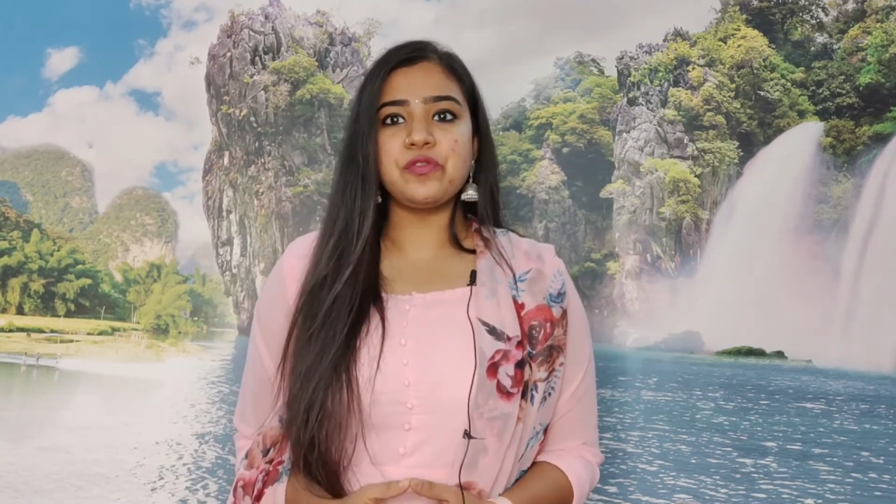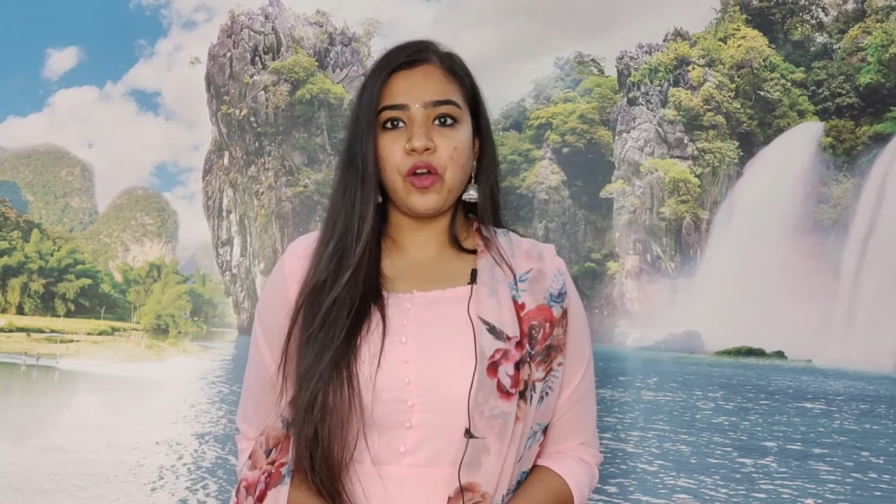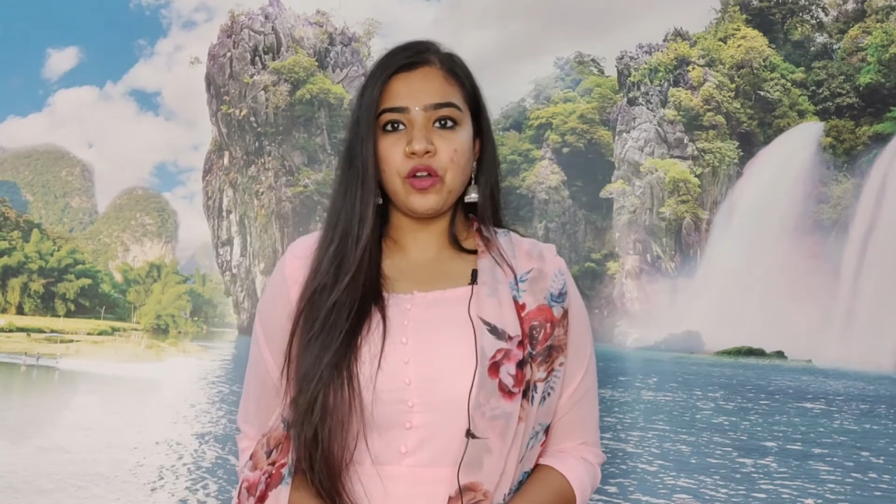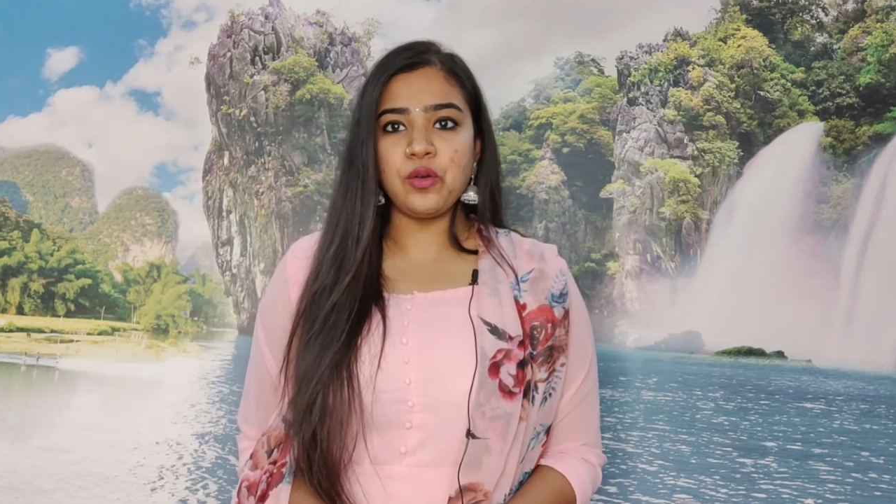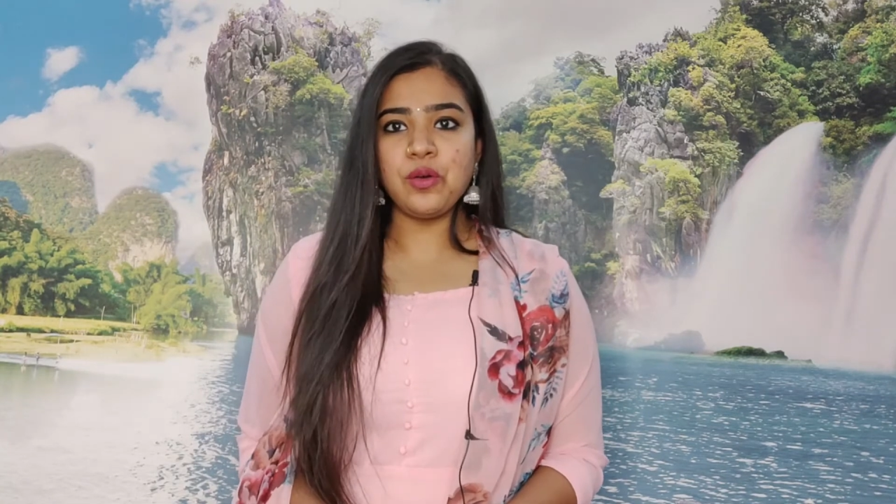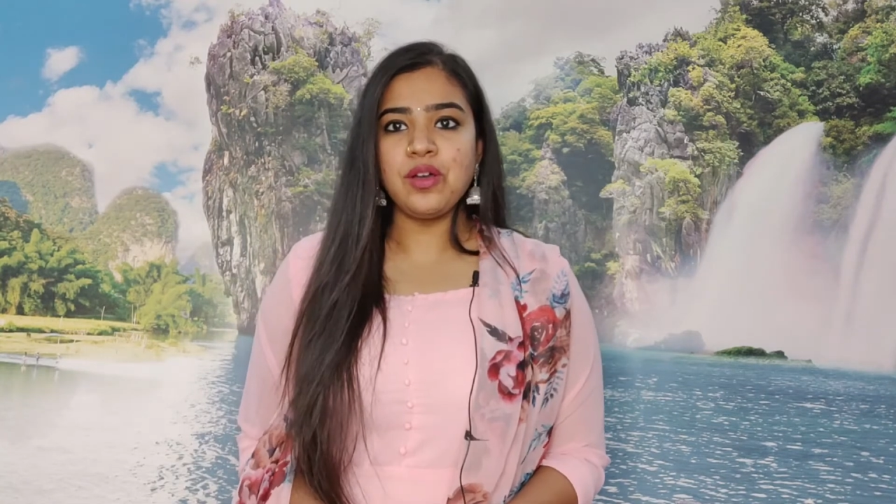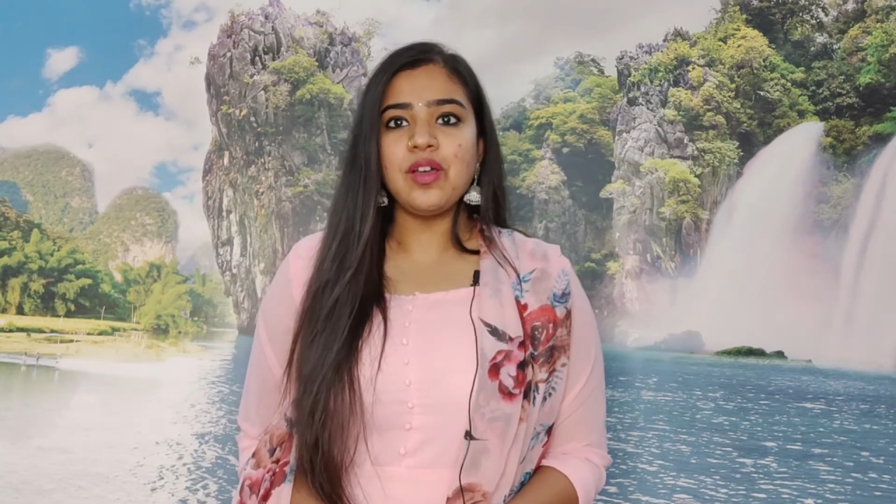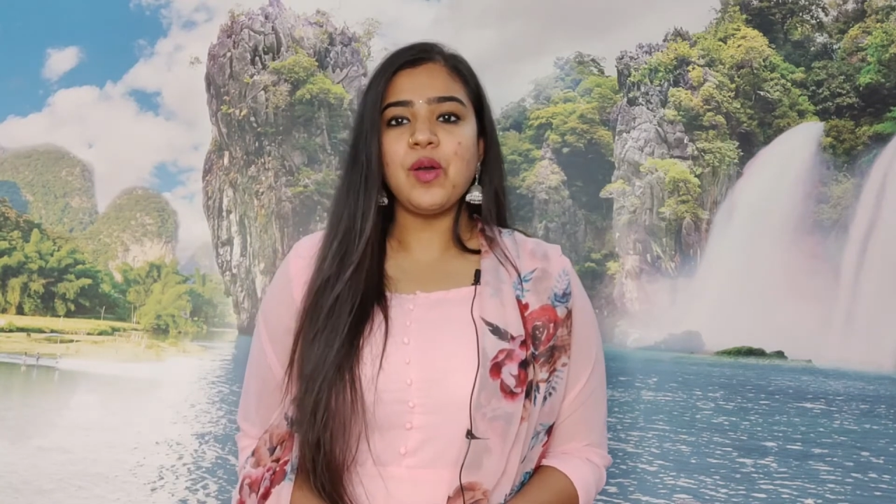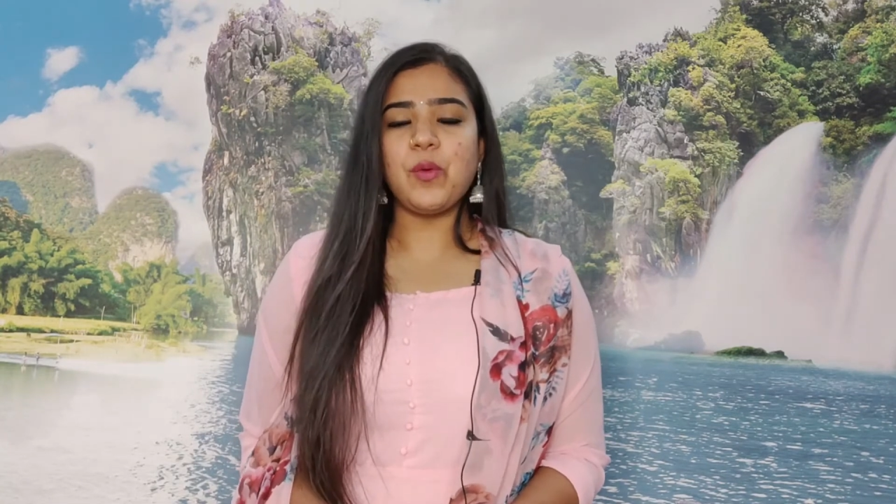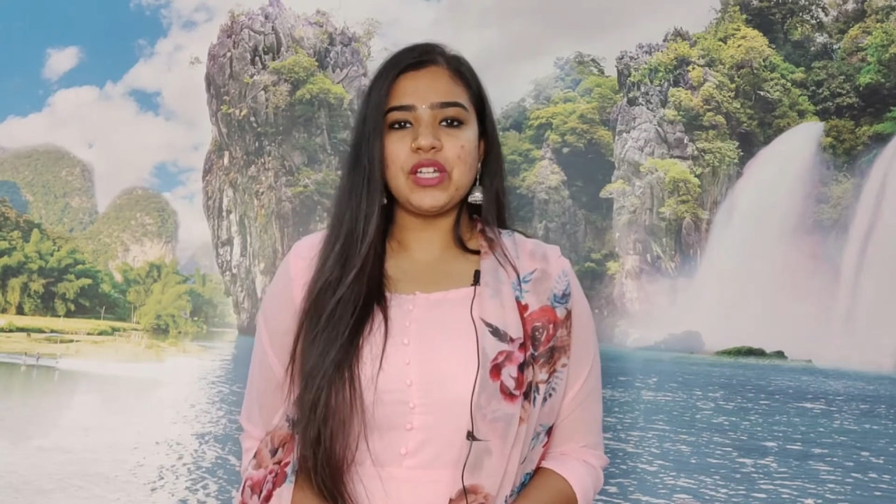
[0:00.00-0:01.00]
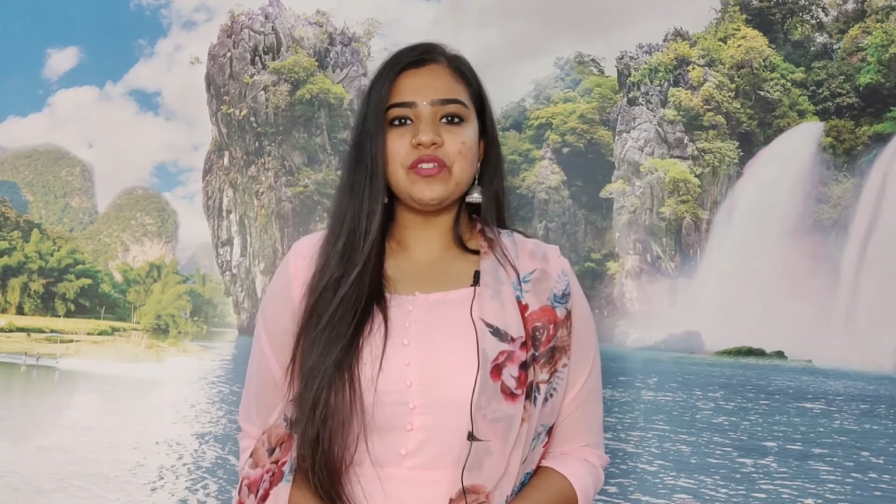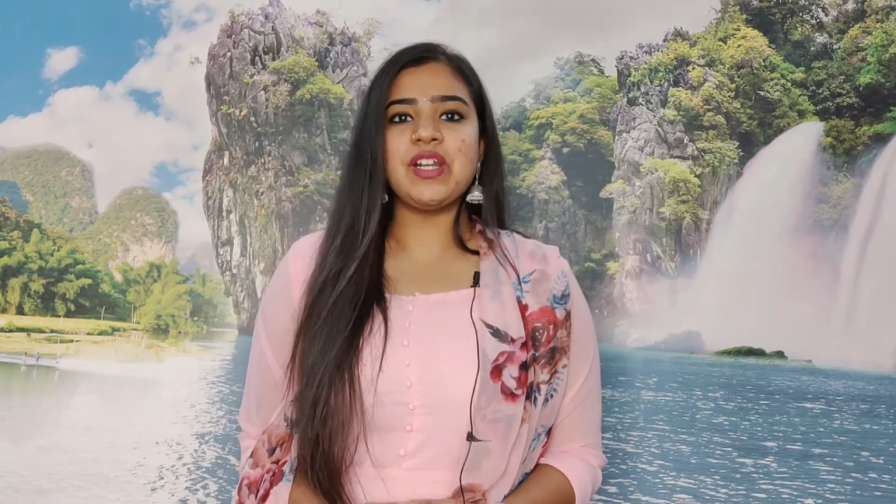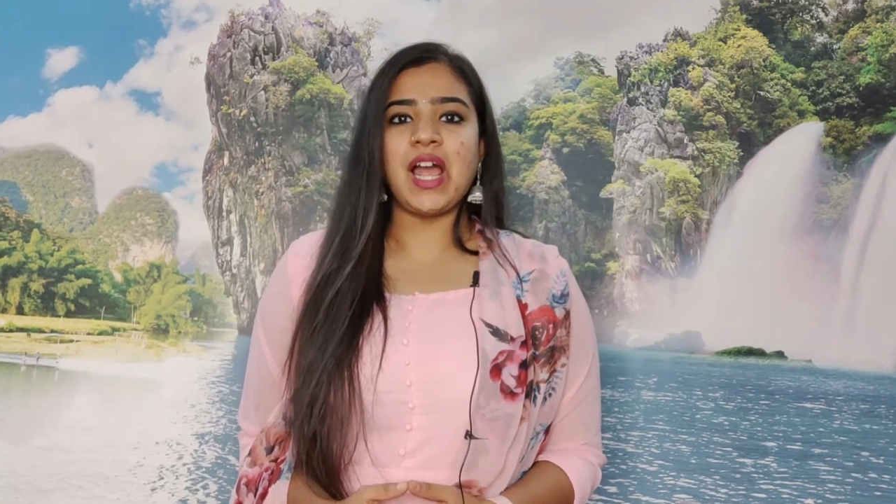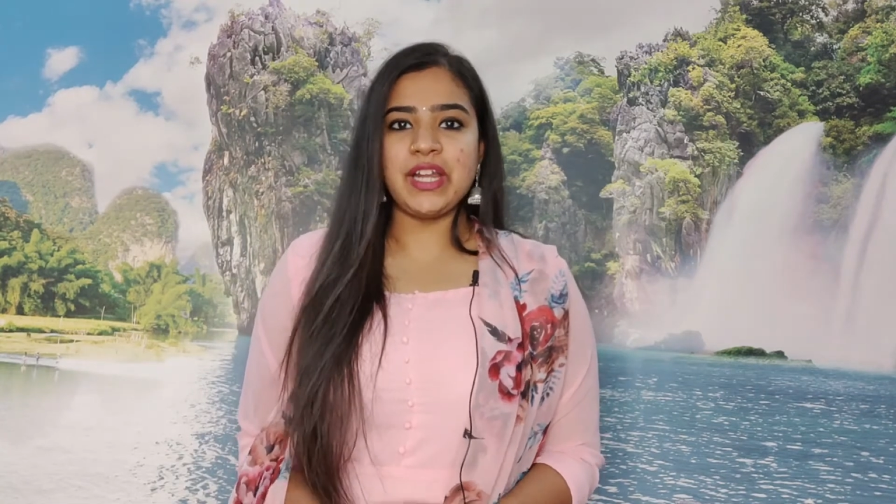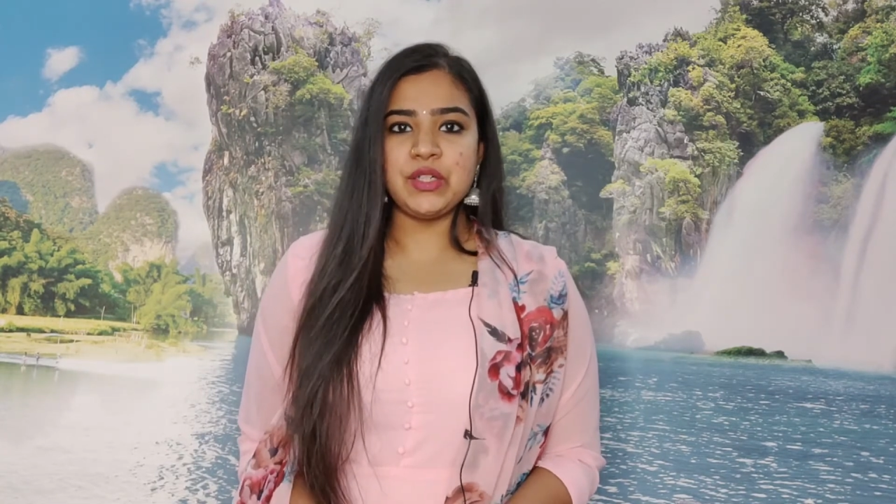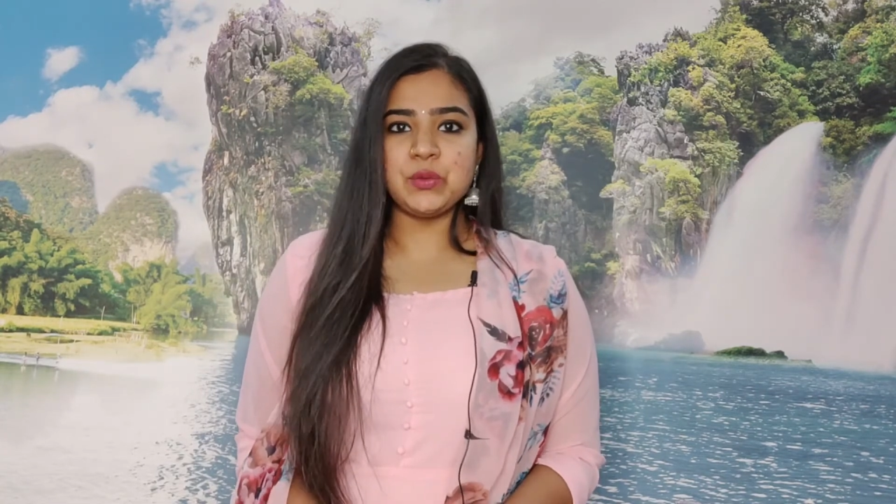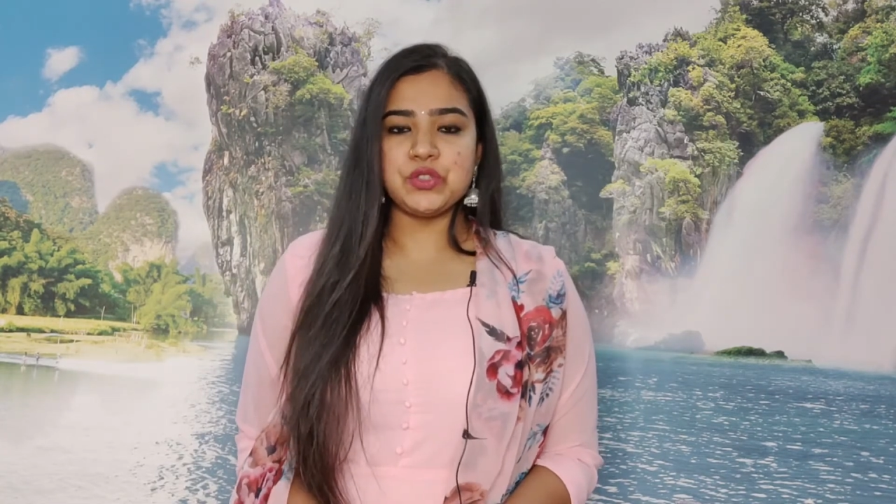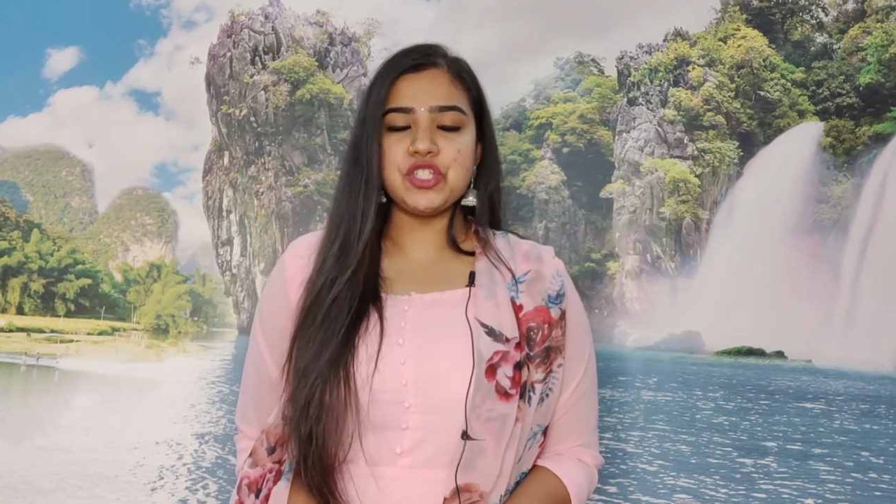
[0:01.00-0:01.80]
follow whatever I do,